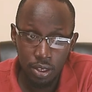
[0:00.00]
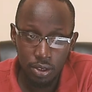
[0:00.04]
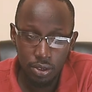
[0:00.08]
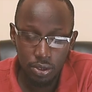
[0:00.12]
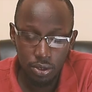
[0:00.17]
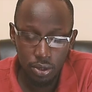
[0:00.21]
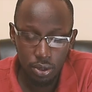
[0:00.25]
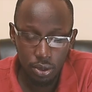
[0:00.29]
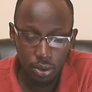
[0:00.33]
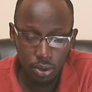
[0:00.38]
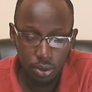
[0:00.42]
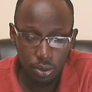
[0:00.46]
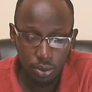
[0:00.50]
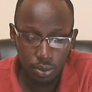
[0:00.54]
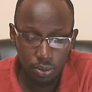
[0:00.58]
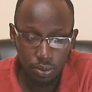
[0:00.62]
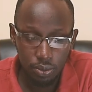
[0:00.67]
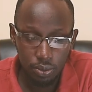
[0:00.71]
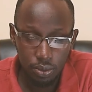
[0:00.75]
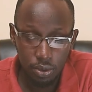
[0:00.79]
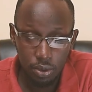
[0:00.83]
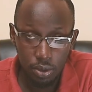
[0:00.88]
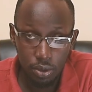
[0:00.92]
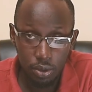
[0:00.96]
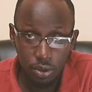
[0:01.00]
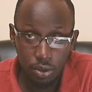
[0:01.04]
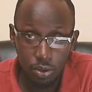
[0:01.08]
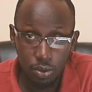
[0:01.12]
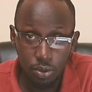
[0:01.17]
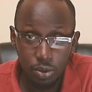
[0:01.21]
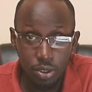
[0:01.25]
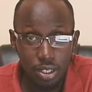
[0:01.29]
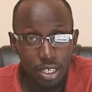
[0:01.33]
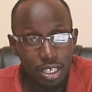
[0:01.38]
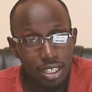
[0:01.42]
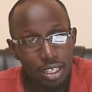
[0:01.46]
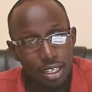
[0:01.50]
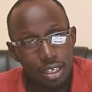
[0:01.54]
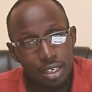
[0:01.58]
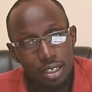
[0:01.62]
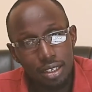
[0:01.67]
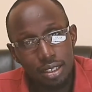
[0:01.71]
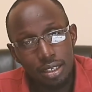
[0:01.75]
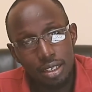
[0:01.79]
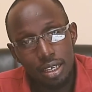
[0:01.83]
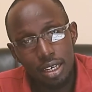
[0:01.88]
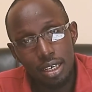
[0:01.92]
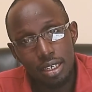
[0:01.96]
So within
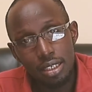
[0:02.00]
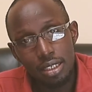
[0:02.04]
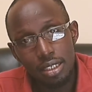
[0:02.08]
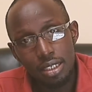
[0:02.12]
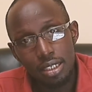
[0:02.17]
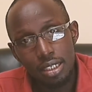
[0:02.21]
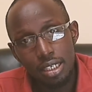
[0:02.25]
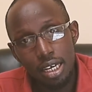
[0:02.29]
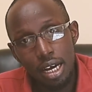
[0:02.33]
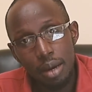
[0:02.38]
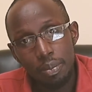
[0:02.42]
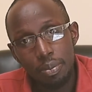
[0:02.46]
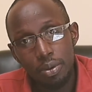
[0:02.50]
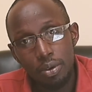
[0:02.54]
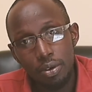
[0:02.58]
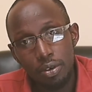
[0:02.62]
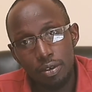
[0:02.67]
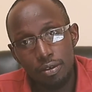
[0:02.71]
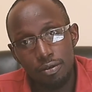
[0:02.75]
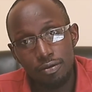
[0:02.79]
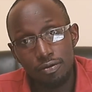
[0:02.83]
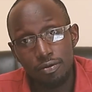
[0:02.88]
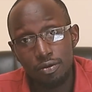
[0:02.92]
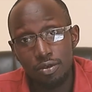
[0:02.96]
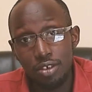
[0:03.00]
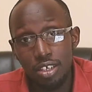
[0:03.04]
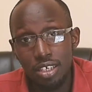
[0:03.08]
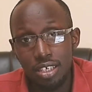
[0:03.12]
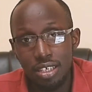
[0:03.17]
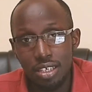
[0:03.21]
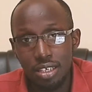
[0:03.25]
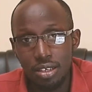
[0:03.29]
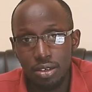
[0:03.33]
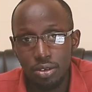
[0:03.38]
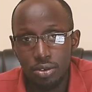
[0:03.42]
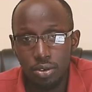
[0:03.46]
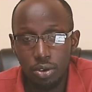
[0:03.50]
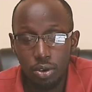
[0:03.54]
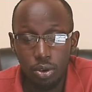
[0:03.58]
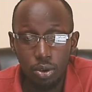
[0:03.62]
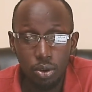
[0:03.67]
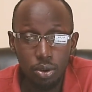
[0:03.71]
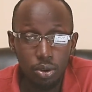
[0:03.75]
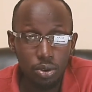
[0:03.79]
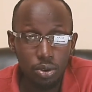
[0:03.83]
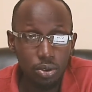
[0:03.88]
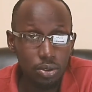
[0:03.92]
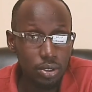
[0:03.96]
the next couple of weeks
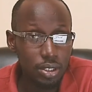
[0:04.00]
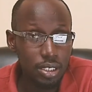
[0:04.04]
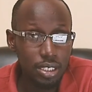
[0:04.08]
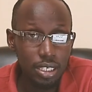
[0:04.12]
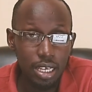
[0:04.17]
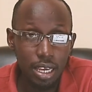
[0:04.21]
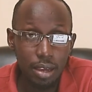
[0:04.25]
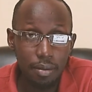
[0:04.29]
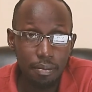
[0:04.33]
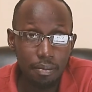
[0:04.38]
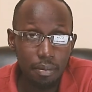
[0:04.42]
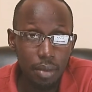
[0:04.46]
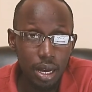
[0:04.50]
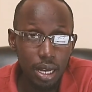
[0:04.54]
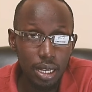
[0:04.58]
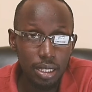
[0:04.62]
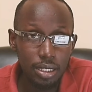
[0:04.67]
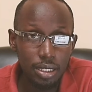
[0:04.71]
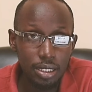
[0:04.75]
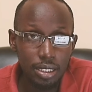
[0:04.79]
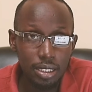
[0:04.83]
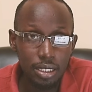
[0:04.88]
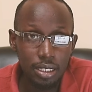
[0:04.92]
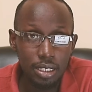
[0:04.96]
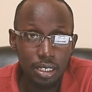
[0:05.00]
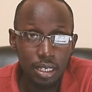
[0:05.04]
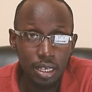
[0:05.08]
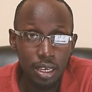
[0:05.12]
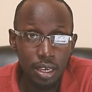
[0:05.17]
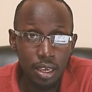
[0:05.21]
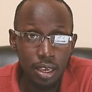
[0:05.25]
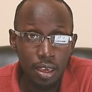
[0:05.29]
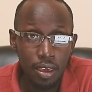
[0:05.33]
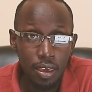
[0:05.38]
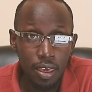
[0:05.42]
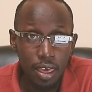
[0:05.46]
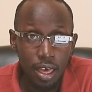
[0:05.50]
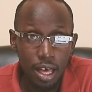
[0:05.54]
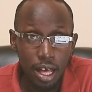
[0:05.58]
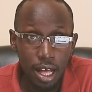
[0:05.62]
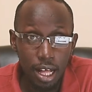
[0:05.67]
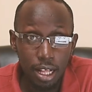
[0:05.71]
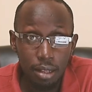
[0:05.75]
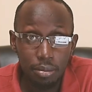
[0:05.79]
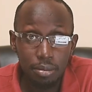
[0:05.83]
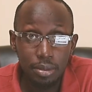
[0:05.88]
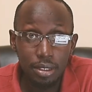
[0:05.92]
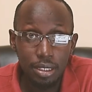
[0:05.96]
or say months,
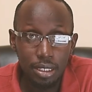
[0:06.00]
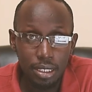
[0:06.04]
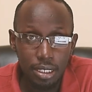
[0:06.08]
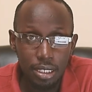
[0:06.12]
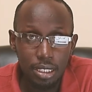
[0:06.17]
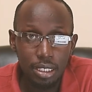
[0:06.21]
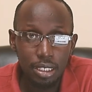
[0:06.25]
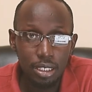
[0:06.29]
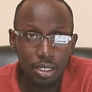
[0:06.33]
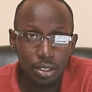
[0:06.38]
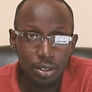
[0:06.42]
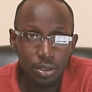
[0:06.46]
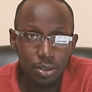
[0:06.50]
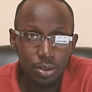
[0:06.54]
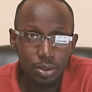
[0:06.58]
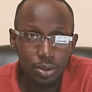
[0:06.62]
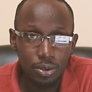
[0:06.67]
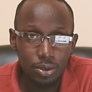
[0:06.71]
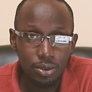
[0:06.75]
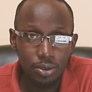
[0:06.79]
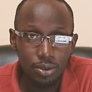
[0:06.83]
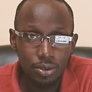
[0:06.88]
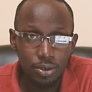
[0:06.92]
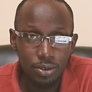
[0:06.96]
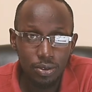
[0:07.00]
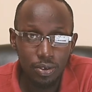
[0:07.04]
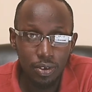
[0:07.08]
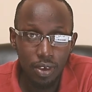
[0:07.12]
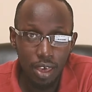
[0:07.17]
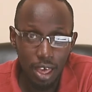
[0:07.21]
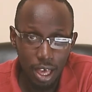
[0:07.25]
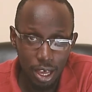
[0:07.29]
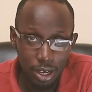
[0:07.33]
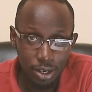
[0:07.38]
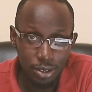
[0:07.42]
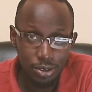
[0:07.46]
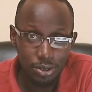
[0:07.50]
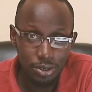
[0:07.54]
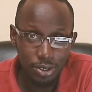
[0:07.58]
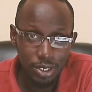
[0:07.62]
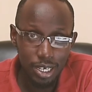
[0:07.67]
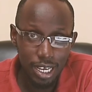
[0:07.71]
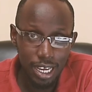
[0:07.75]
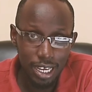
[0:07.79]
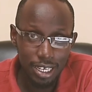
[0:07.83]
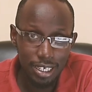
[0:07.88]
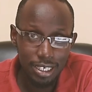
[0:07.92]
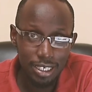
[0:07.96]
I'll be teaching you how
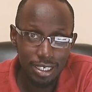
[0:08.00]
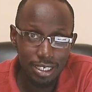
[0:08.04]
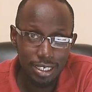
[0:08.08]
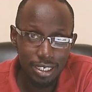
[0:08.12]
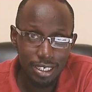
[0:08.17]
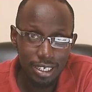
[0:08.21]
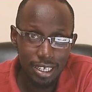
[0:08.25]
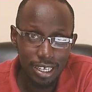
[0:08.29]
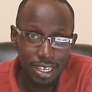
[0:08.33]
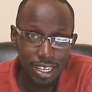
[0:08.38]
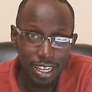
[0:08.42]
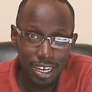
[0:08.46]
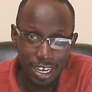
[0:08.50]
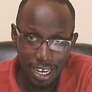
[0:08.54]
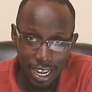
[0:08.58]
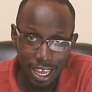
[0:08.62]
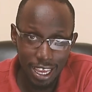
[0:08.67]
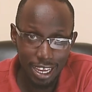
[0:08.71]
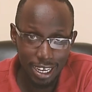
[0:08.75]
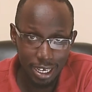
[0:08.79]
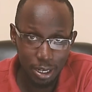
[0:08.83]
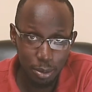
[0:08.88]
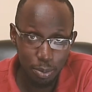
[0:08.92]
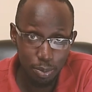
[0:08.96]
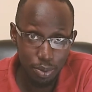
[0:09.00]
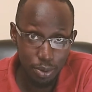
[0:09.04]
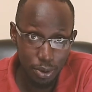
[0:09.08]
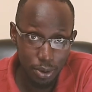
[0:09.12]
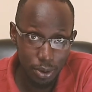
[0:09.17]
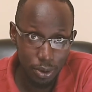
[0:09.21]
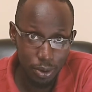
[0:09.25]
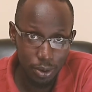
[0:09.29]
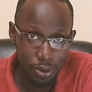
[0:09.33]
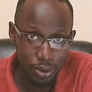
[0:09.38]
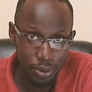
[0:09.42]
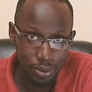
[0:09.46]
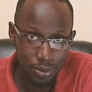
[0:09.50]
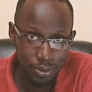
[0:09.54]
to edit like a pro.